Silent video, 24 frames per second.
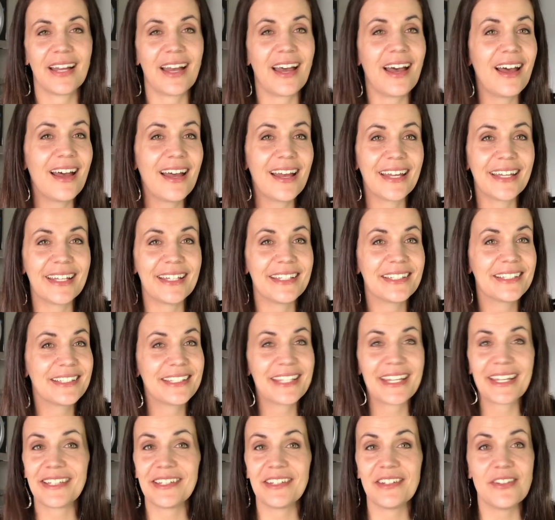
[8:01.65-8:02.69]
I
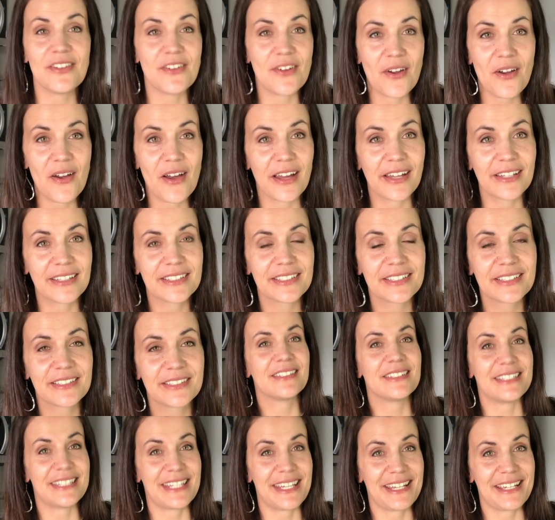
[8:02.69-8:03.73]
cannot
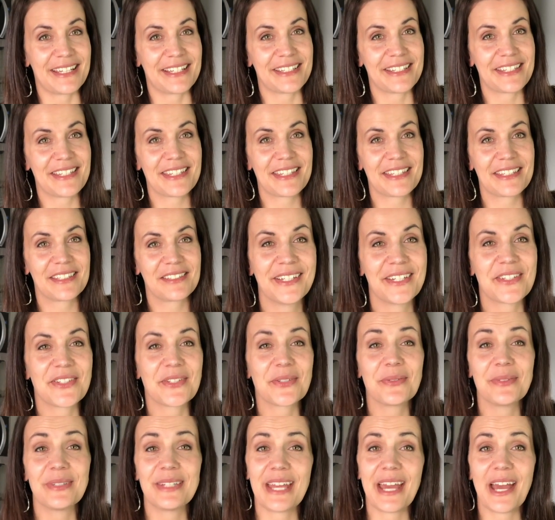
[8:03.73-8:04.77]
dance.
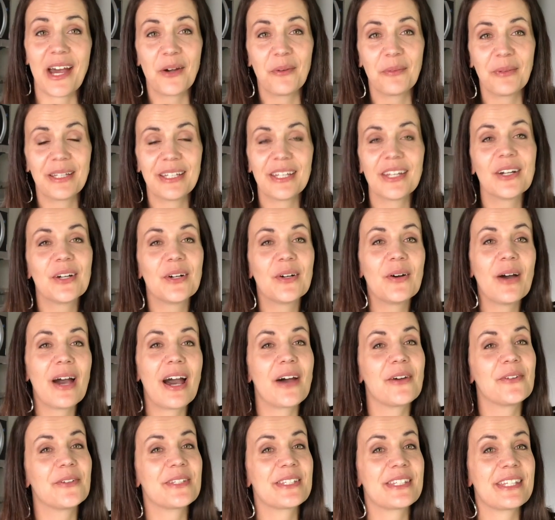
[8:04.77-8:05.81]
So now we know
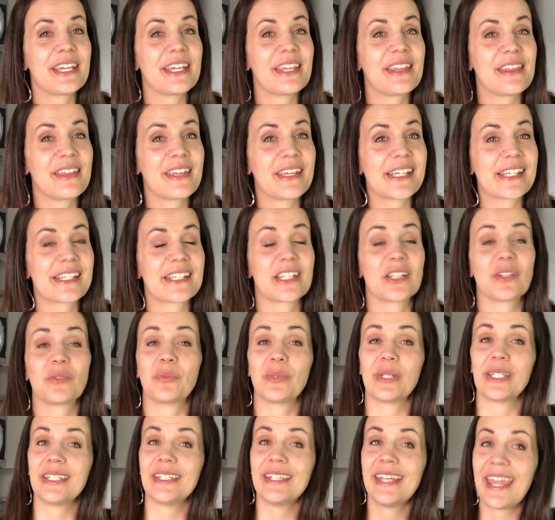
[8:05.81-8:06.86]
how to say things that
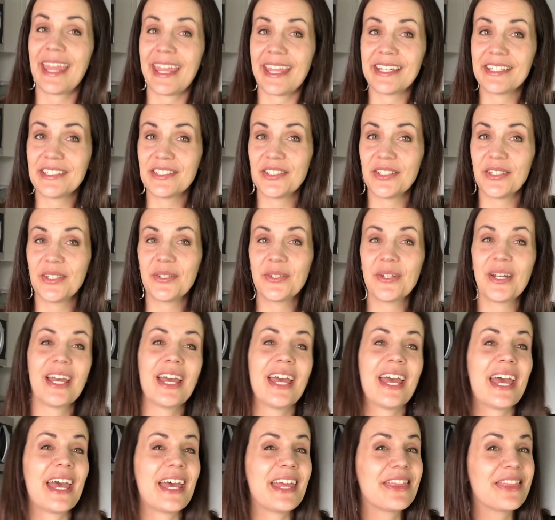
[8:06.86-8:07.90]
we can do
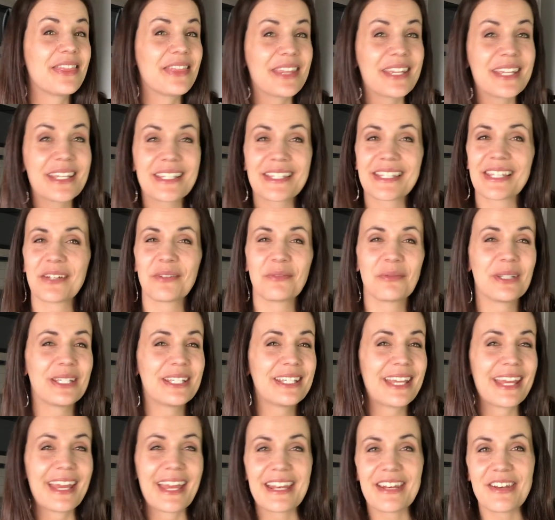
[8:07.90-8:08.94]
and things that we
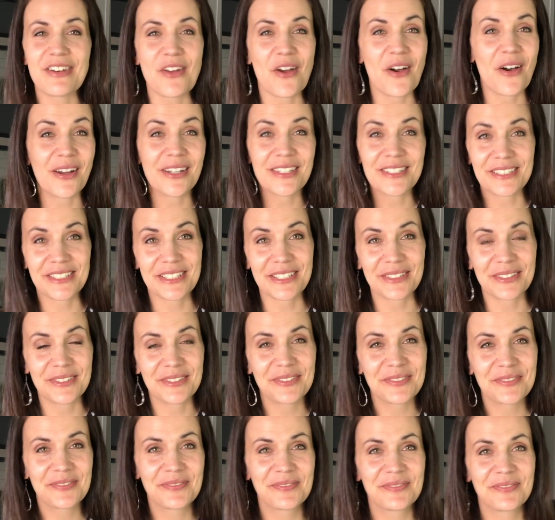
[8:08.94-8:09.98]
cannot do.
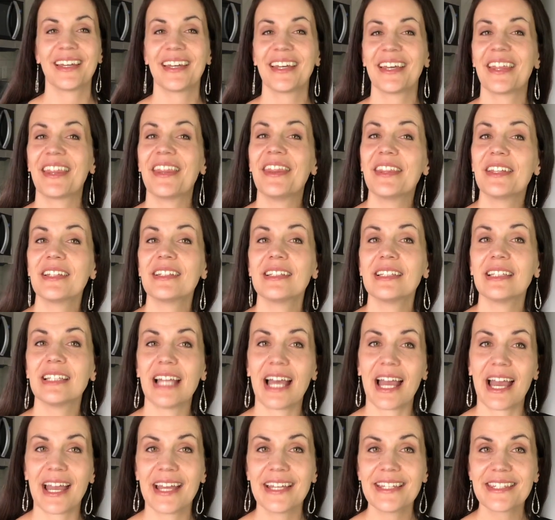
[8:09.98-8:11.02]
The
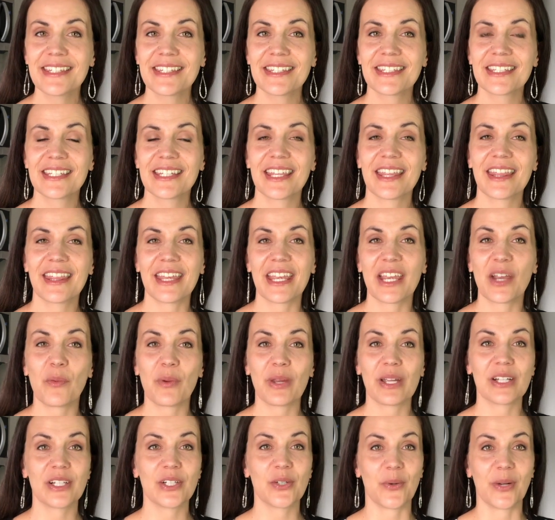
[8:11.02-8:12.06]
last thing we
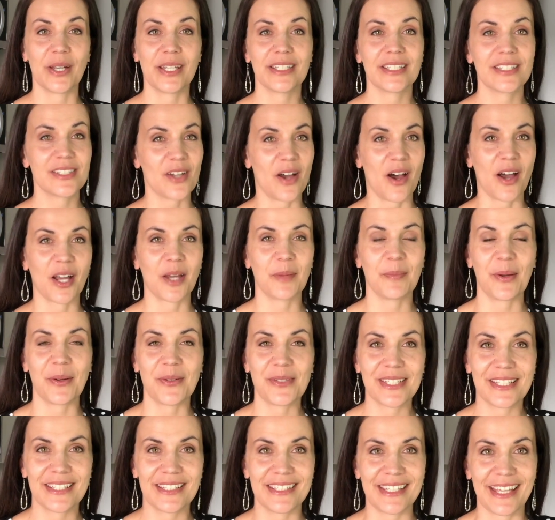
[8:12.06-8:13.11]
are going to talk about
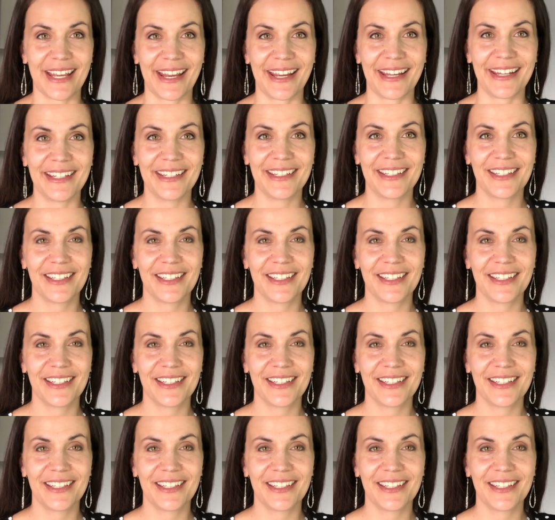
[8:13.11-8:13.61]
today